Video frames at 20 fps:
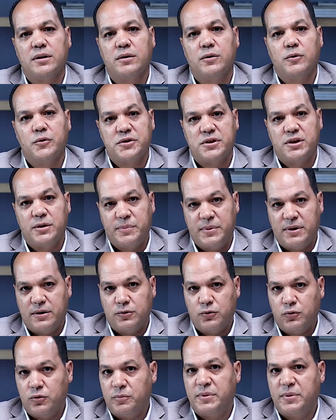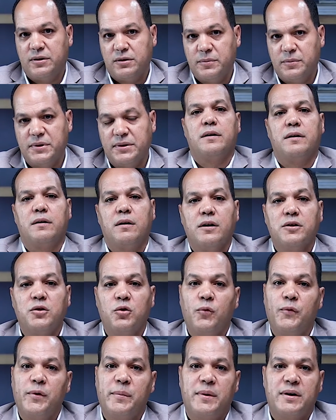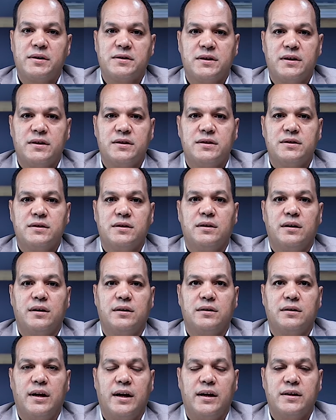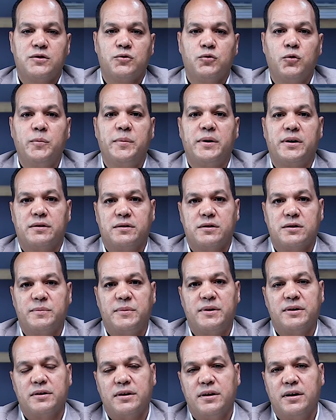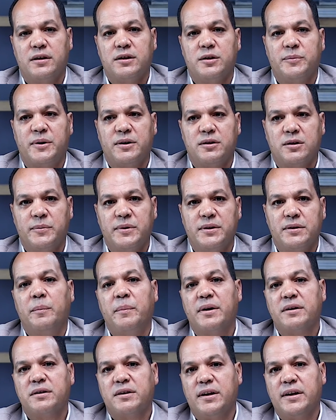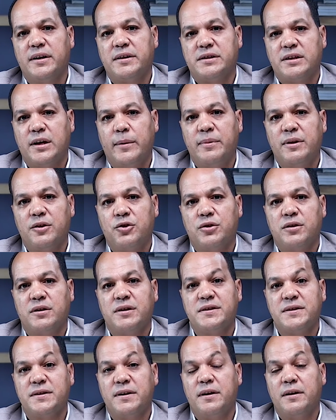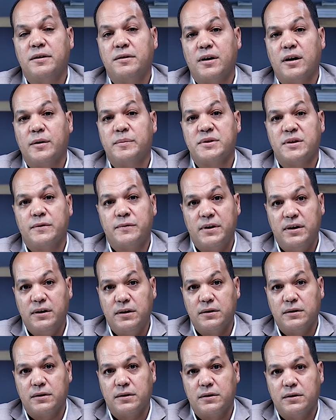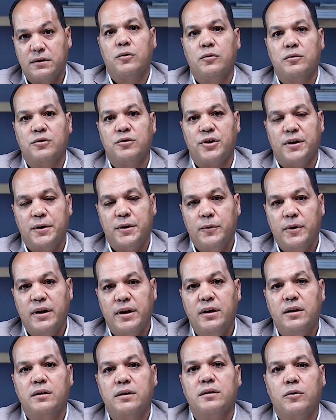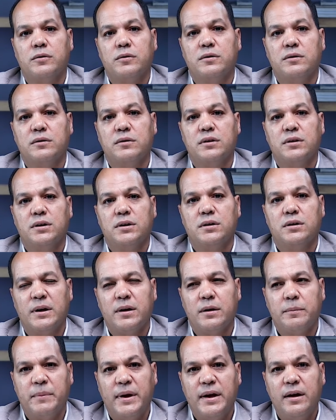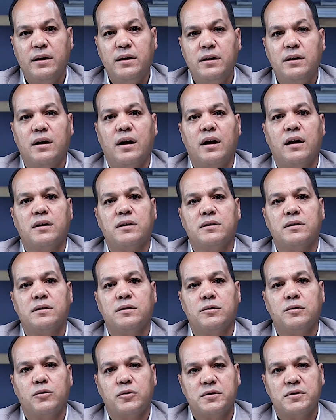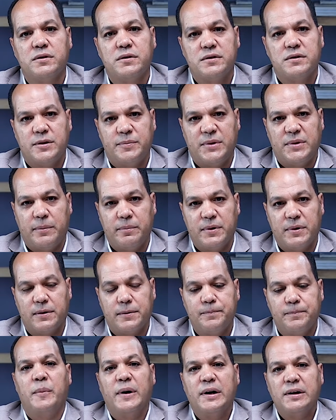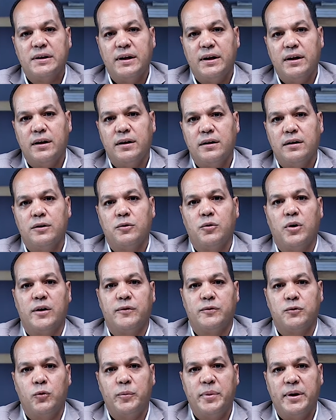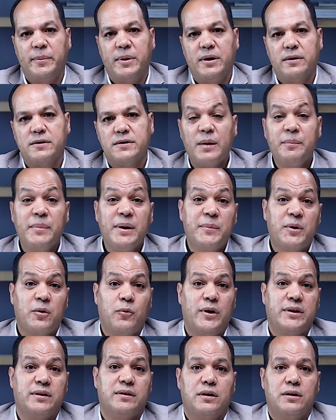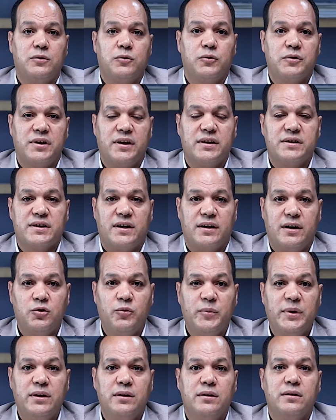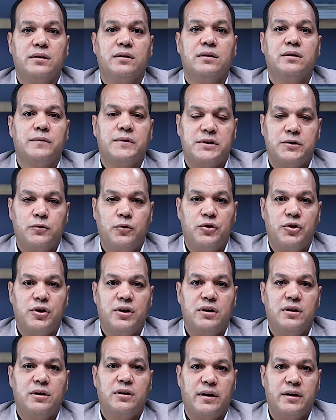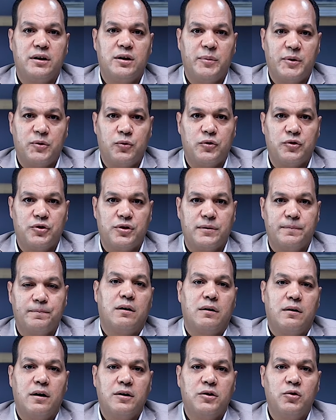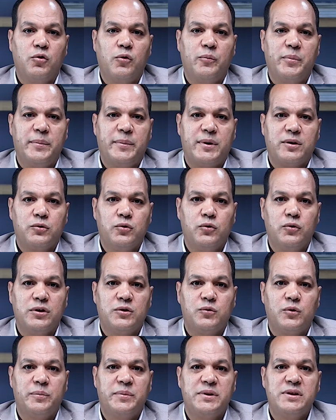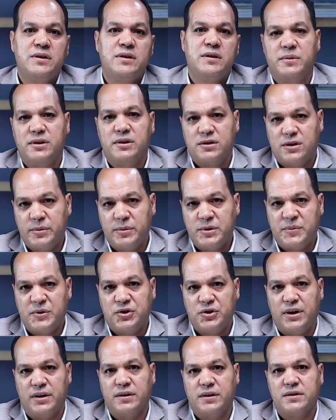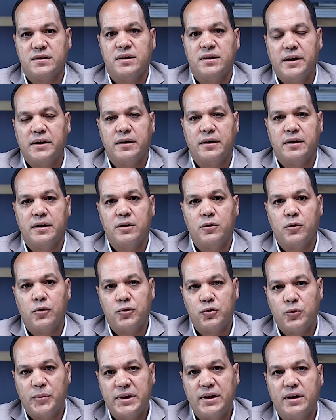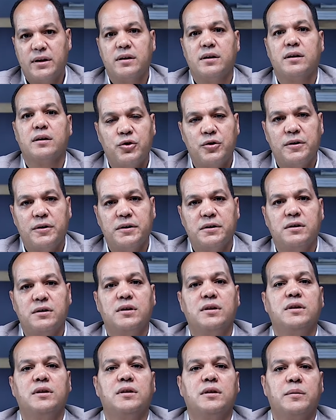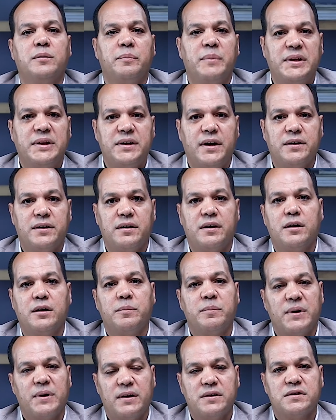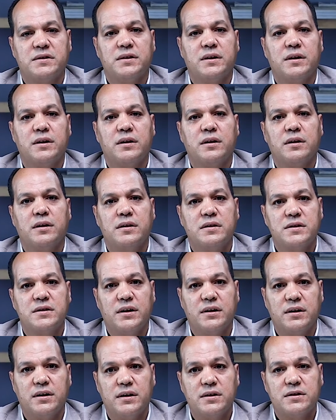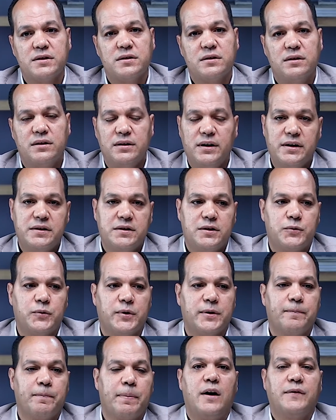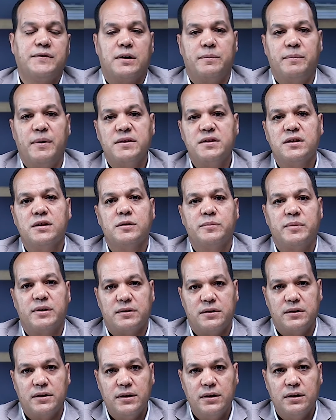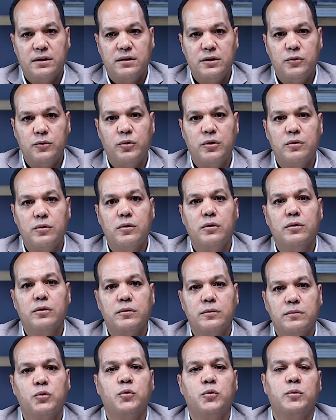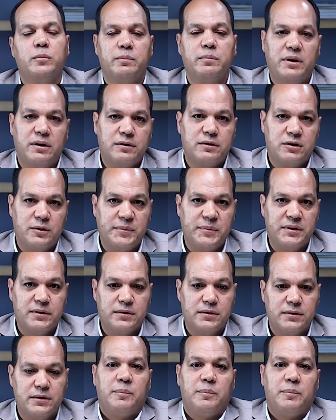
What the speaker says: OSCE part or Part B. Regarding of MRCS, it has two parts, Part A and Part B. Part A established 3 times every year, on January, on May, and on September. Part A, you have 2 papers. Paper 1, it contains anatomy, physiology, and pathology. Regarding of paper 2, it will be subspecialties like orthopedic, GIT, pediatric, plastic, CNS, like this way. After passing Part A, you will go to Part B.